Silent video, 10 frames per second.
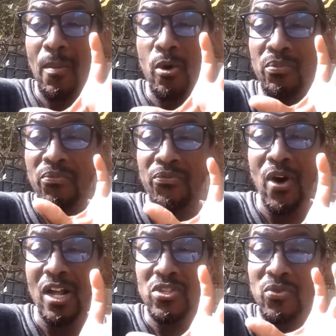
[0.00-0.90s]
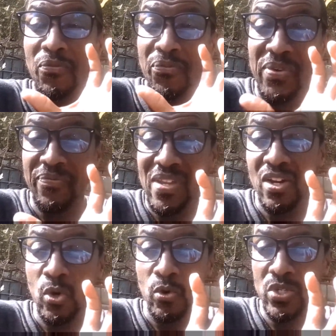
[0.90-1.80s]
about 40 to 50
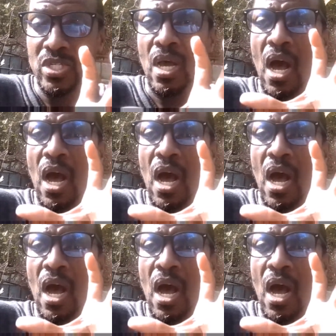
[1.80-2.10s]
of those